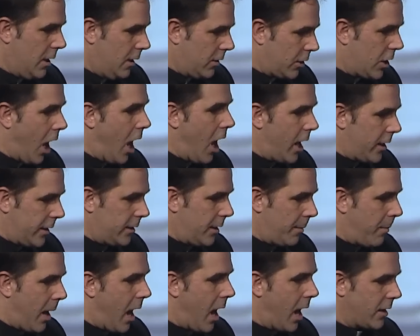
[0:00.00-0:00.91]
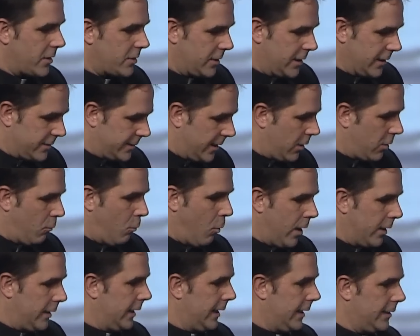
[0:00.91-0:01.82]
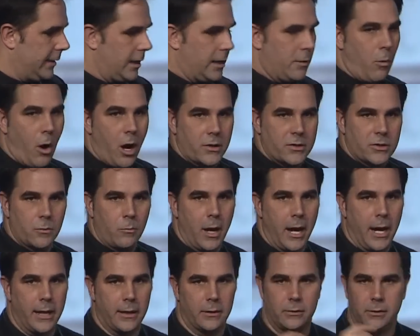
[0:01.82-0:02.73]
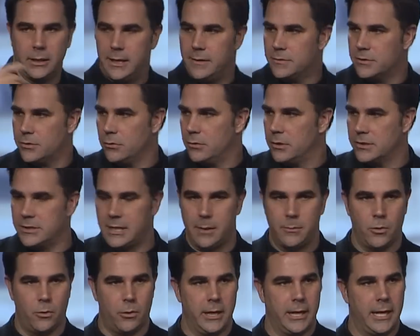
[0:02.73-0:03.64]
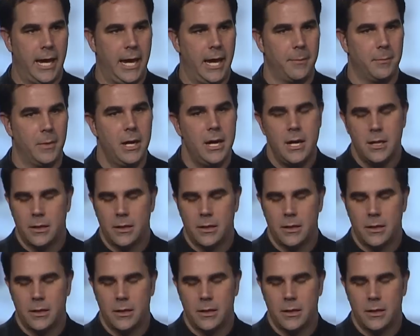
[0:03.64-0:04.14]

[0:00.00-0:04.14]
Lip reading: God in the box, gets down on one knee, and then he walks away, leaves through the same door he came.